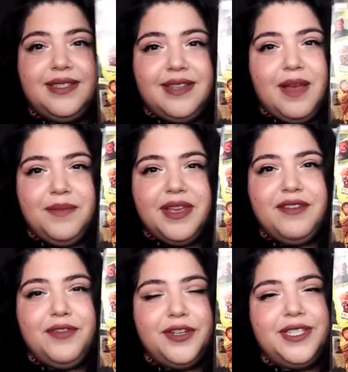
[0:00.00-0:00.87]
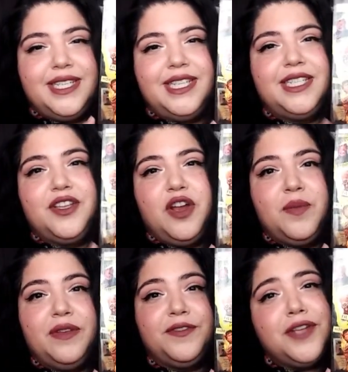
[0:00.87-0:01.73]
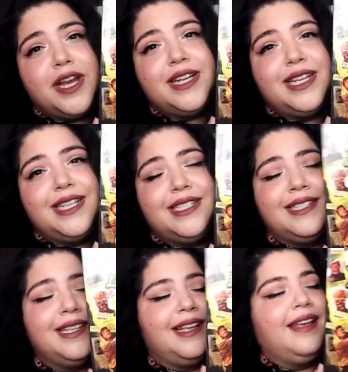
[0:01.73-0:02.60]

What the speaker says: Zombie versus the Army of Darkness.